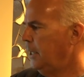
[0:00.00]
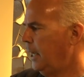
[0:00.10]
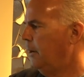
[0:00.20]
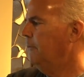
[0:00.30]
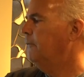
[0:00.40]

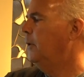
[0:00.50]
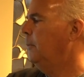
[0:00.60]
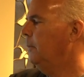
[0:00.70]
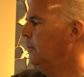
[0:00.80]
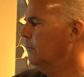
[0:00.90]
now
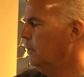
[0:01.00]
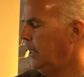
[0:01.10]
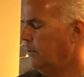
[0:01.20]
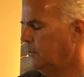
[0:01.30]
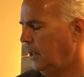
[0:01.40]
from this
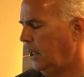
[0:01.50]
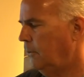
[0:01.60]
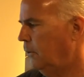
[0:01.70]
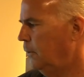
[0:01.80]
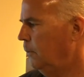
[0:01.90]
latest study,
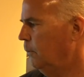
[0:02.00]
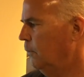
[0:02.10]
30,